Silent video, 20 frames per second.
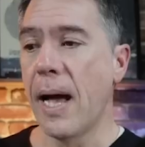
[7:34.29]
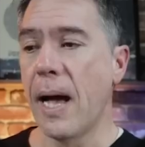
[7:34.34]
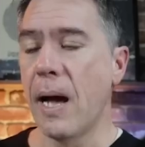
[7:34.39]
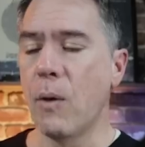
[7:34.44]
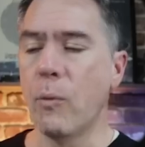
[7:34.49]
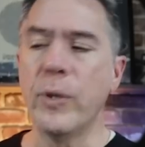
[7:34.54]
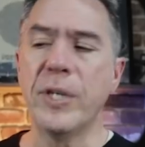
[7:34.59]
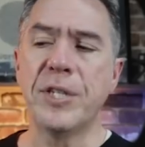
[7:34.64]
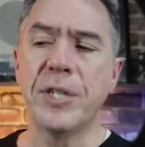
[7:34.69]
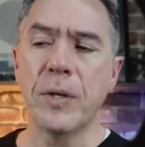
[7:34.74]

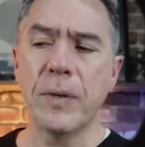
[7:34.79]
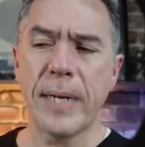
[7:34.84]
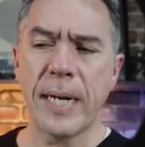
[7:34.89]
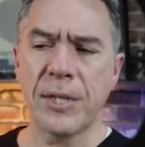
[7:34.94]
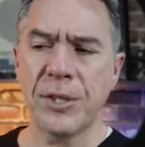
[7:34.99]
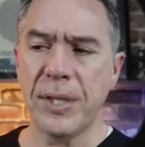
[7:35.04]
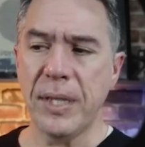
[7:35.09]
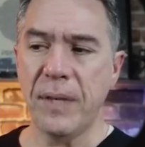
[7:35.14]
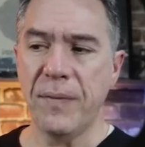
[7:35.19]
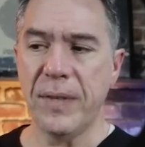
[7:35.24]
Uh, we don't
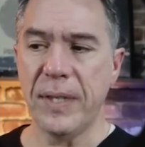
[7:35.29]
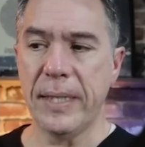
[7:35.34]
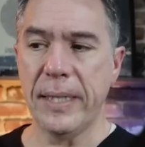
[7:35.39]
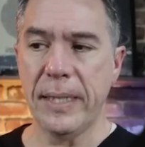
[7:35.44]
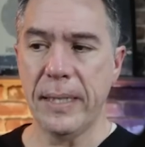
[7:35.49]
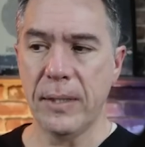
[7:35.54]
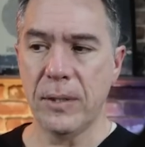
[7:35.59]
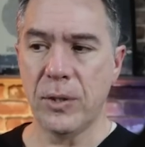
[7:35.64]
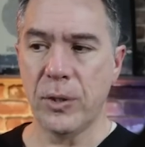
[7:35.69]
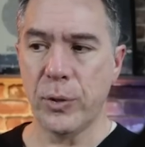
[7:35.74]
actually even
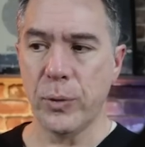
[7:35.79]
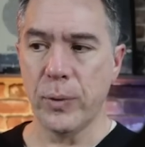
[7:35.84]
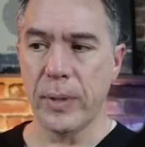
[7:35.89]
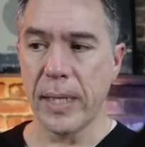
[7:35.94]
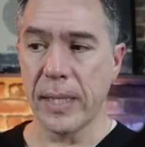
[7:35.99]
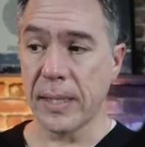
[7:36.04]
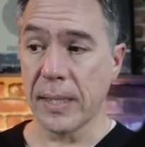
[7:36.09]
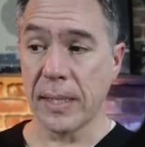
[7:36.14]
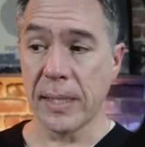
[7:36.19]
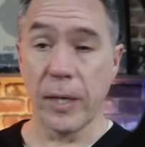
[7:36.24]
need to
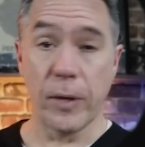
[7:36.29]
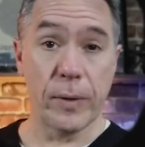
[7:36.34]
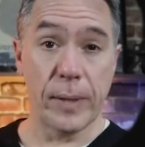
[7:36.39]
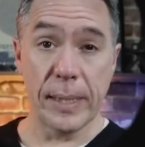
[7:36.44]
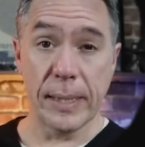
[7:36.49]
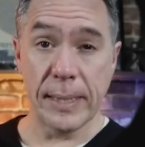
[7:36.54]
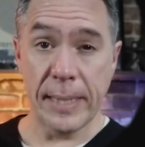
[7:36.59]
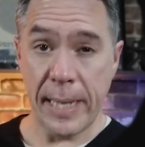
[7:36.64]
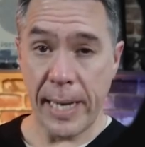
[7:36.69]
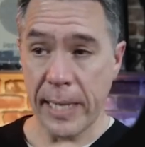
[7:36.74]

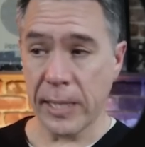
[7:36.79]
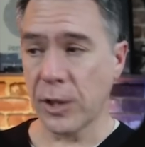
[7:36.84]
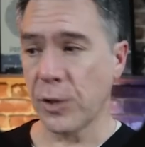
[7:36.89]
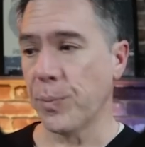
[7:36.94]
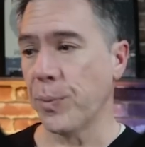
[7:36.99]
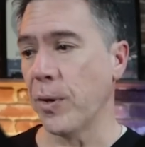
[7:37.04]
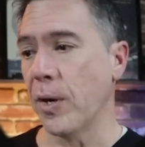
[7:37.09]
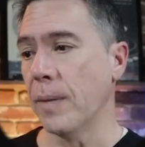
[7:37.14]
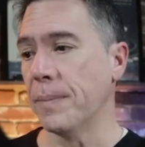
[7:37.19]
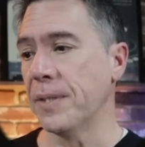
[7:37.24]
necessarily
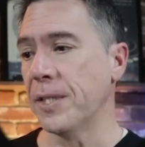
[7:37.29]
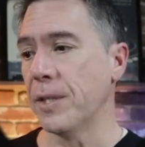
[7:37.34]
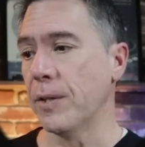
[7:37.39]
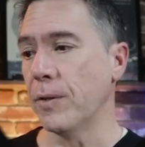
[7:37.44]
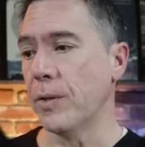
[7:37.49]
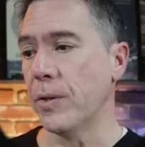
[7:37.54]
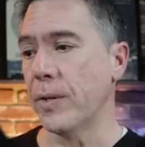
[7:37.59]
text prompt here.